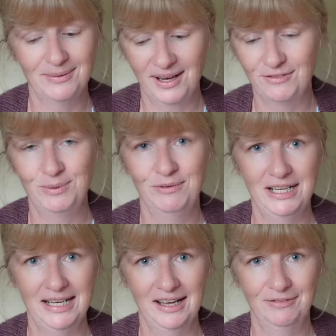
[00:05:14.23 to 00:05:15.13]
So I have to be
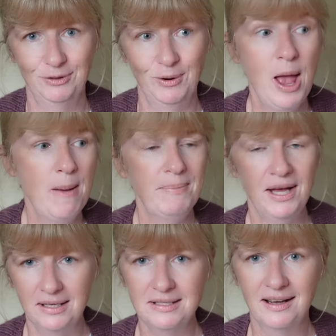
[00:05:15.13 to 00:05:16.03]
really careful.
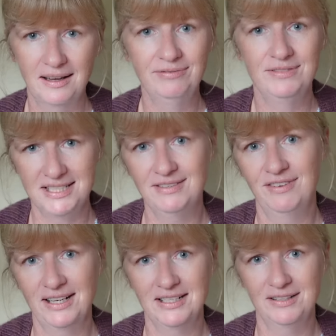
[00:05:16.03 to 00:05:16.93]
But I've
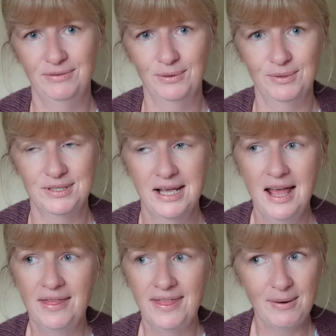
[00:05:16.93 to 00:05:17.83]
disinfected the floors.
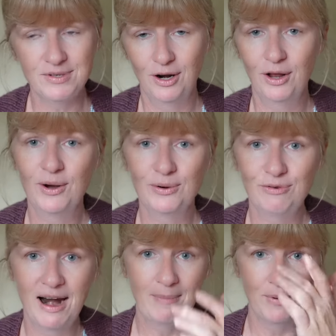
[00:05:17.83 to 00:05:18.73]
That was a long old
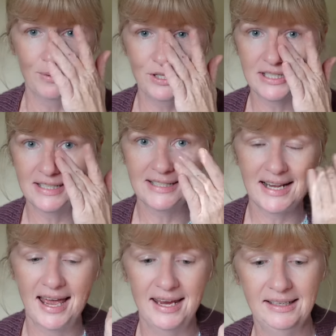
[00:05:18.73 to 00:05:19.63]
ramble just to
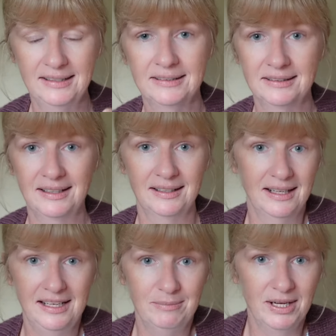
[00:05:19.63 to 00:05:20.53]
say that I
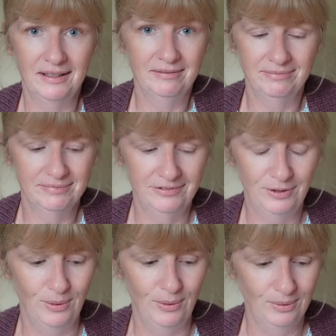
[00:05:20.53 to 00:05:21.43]
clean my
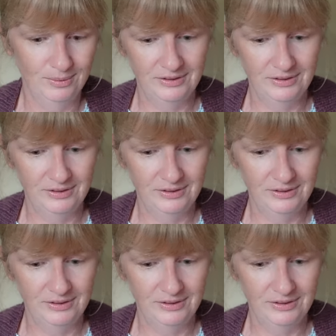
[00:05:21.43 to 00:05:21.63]
floor.